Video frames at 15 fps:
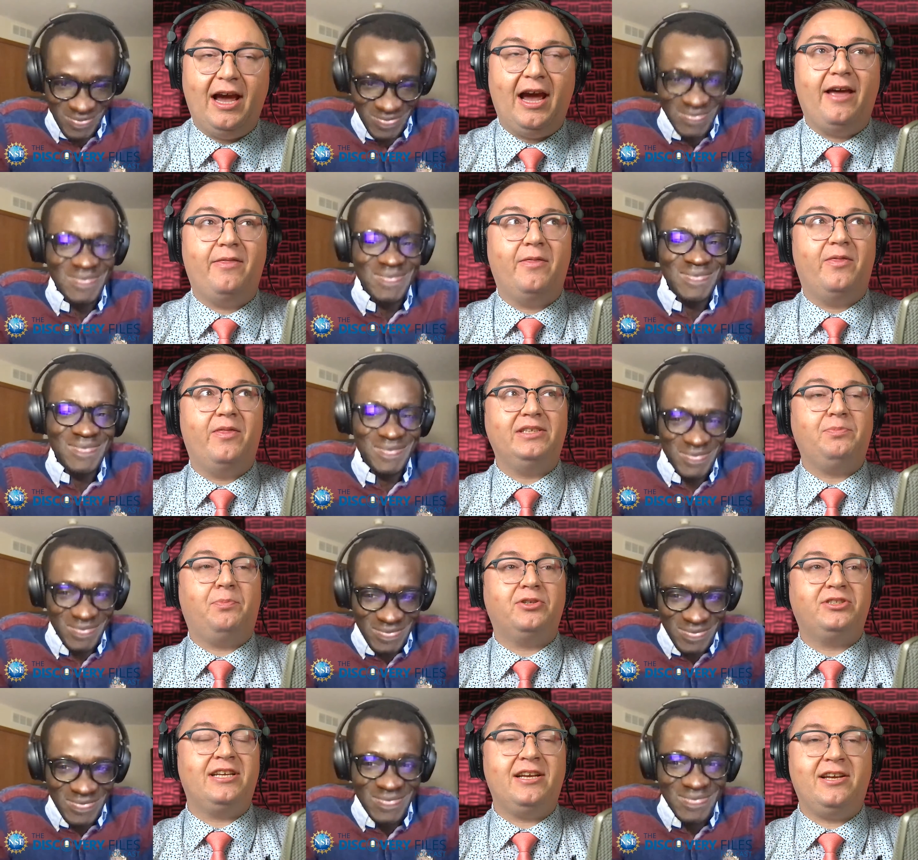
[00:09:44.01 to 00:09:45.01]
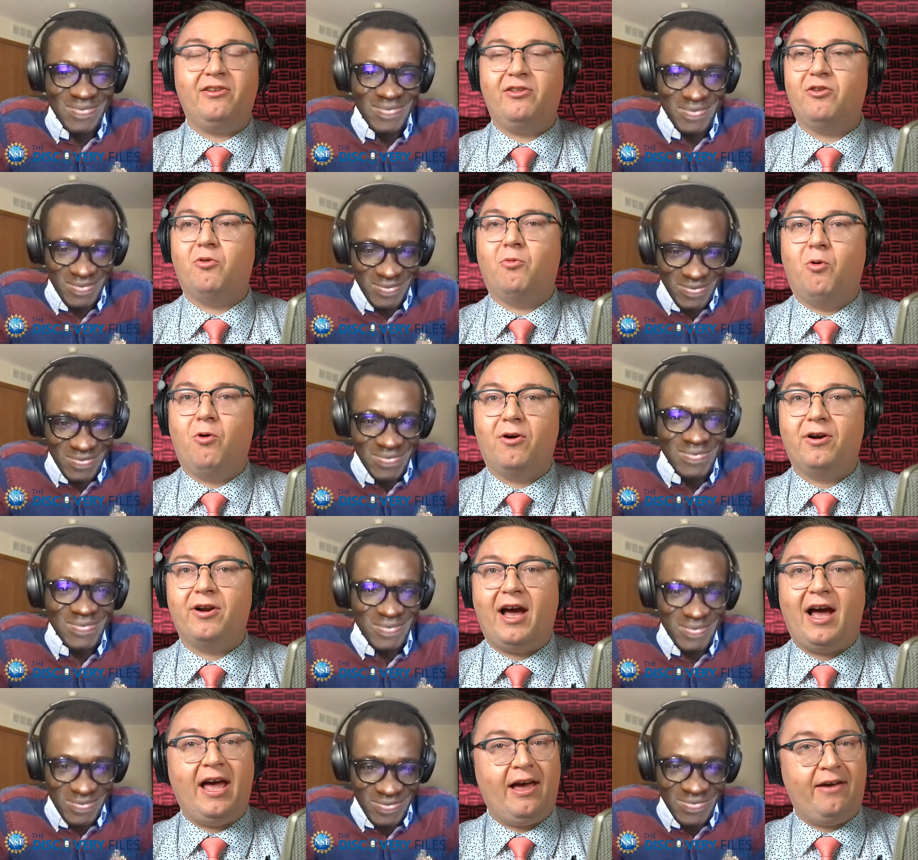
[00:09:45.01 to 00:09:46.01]
Speaker 1: And this particular
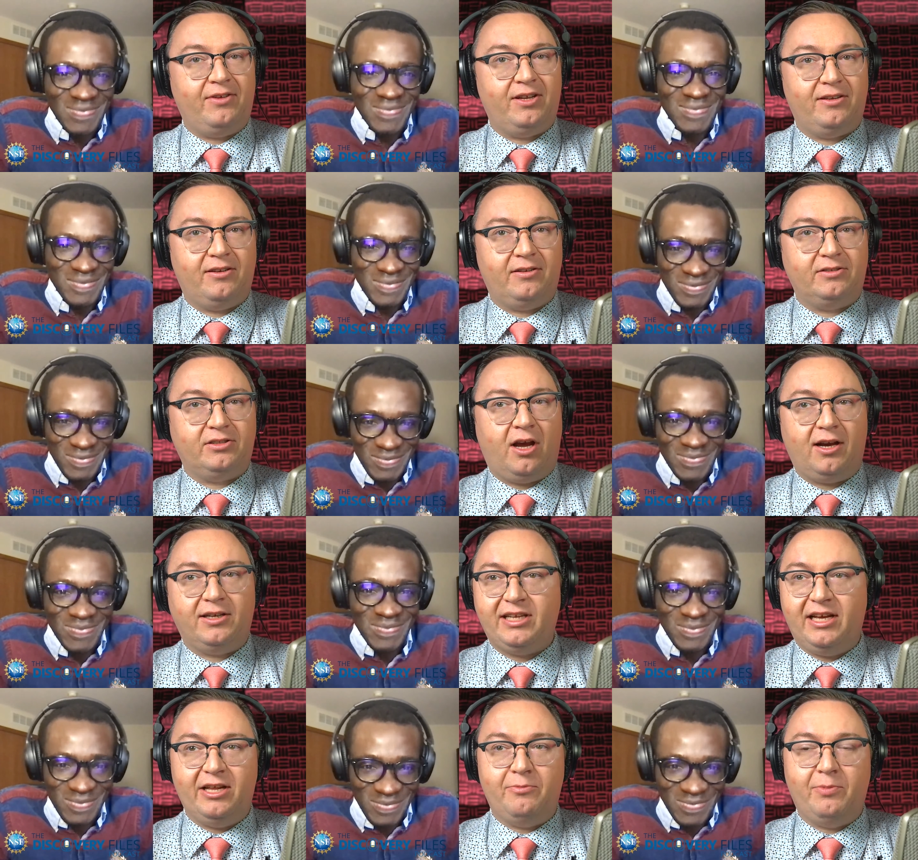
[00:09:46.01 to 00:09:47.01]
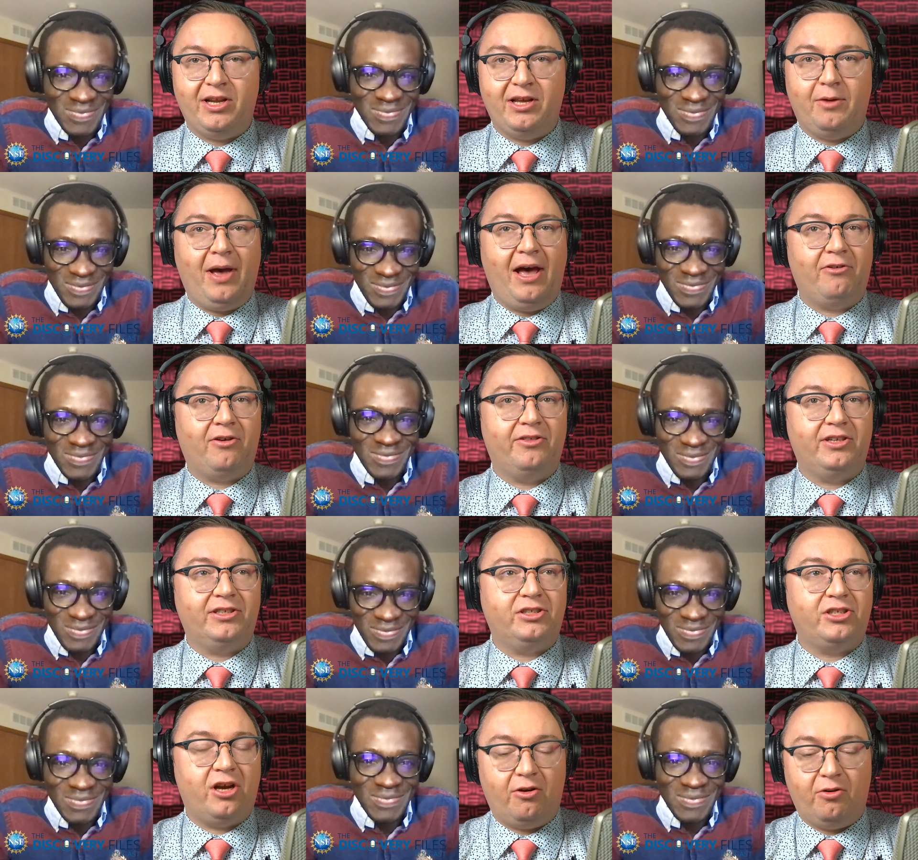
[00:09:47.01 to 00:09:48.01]
award, I haven't talked to anybody about on
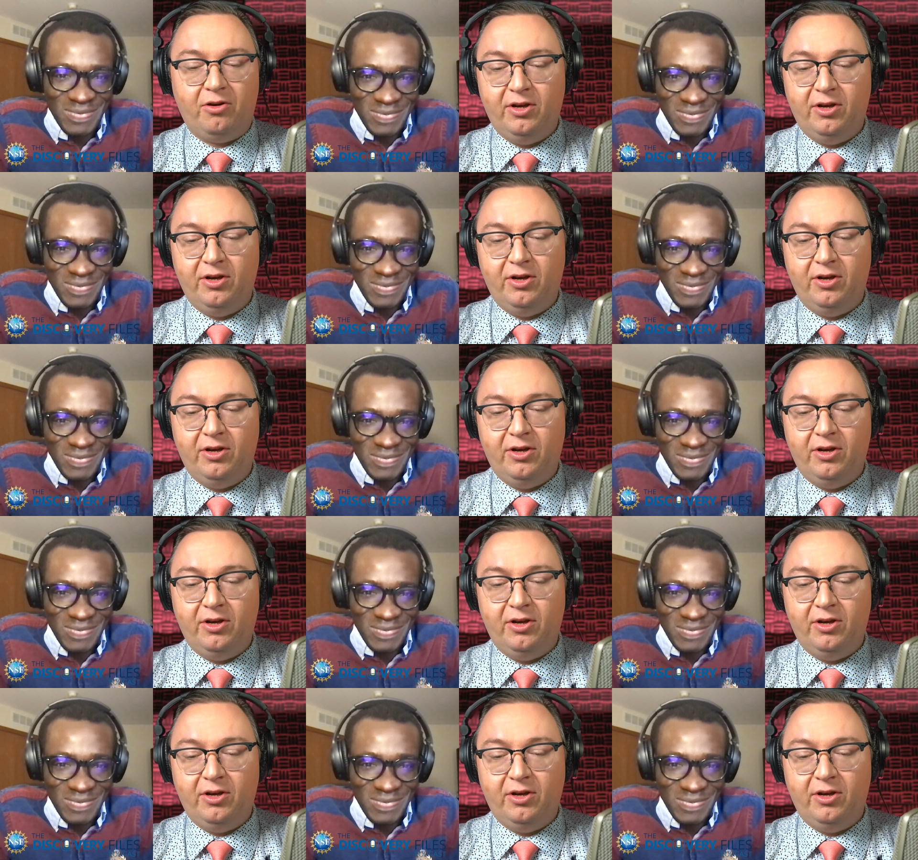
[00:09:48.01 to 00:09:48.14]
this show.